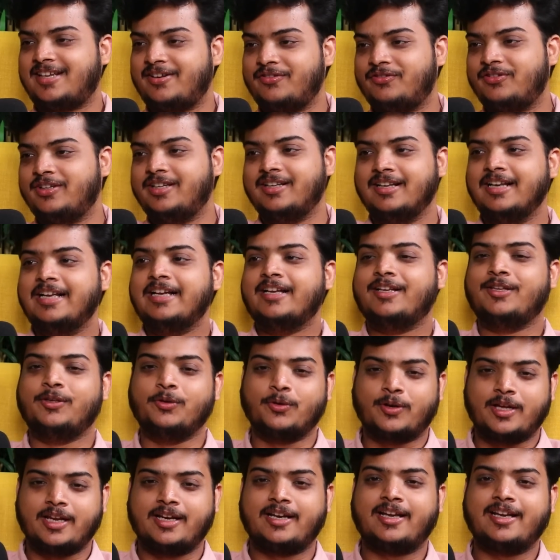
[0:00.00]
I feel.
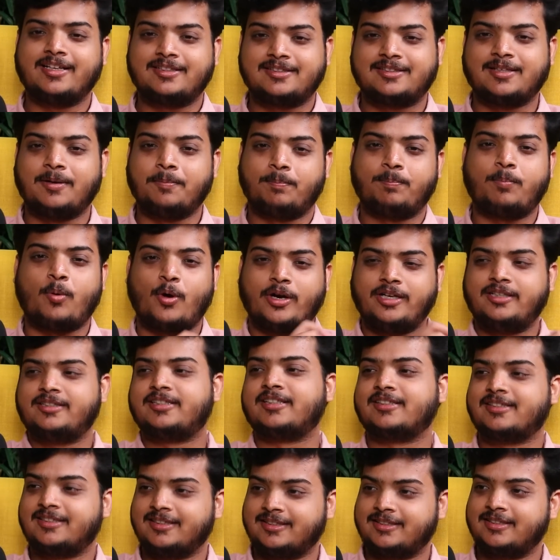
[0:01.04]
You can get some point
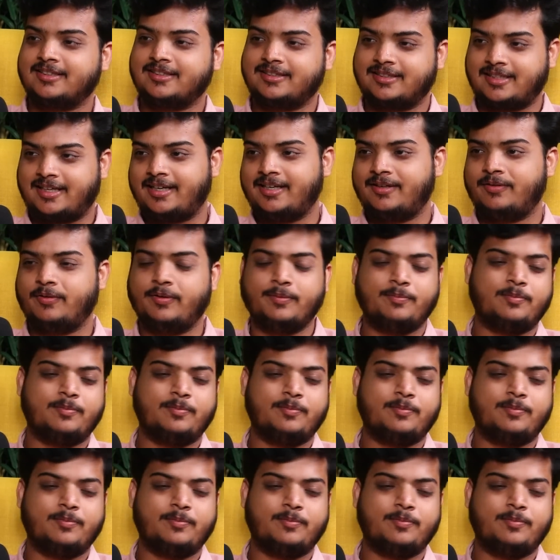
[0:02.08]
successes, right?